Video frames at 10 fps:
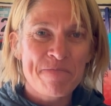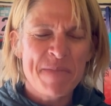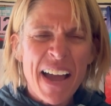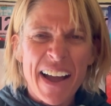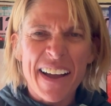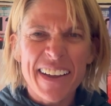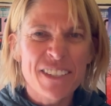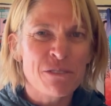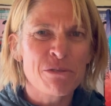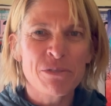Yeah,
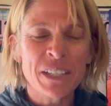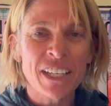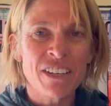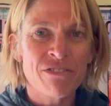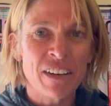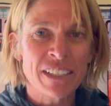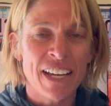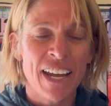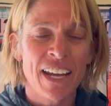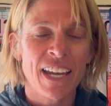it's really a fun
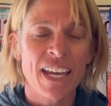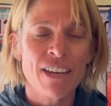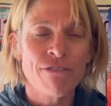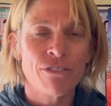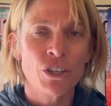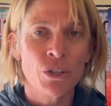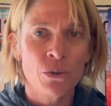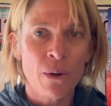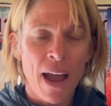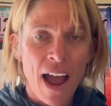day. If
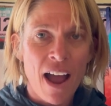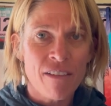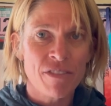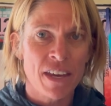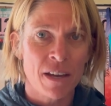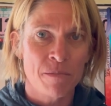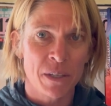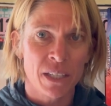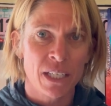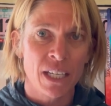you have the
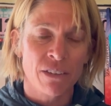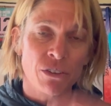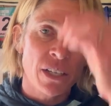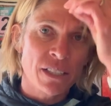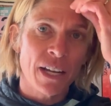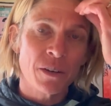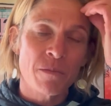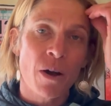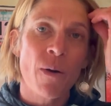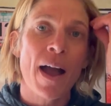ability, if you get down to
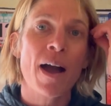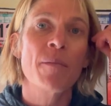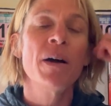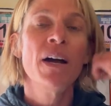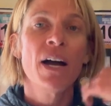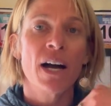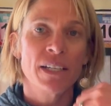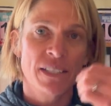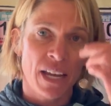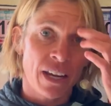Moab
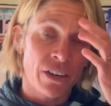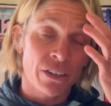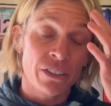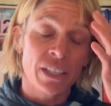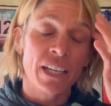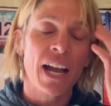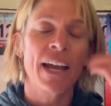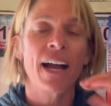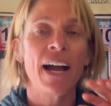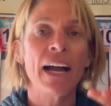a day early,
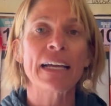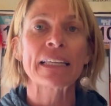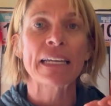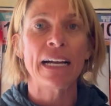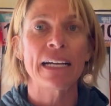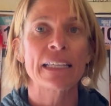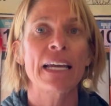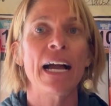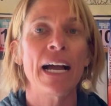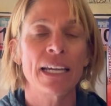I highly, highly,
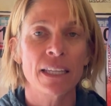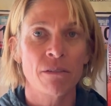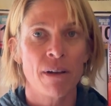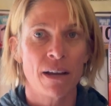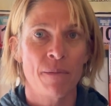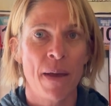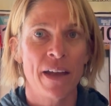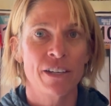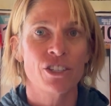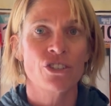highly
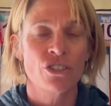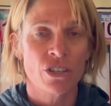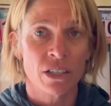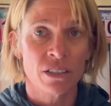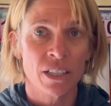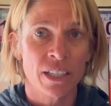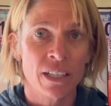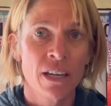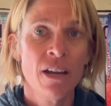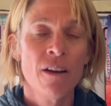recommend
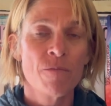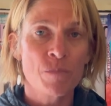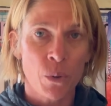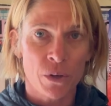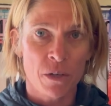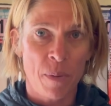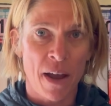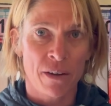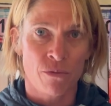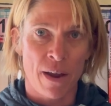shuttling
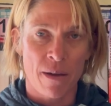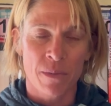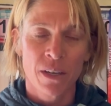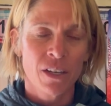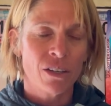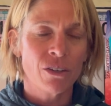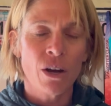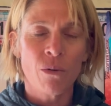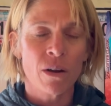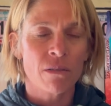Porcupine Rim. You
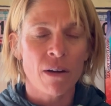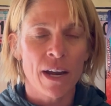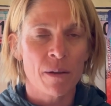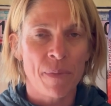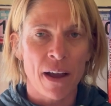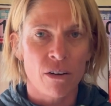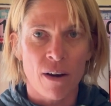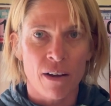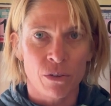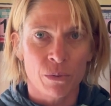don't want to ride up that
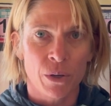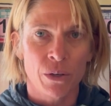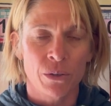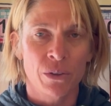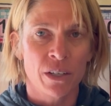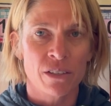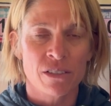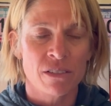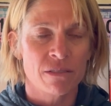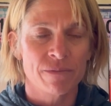gravel road. There's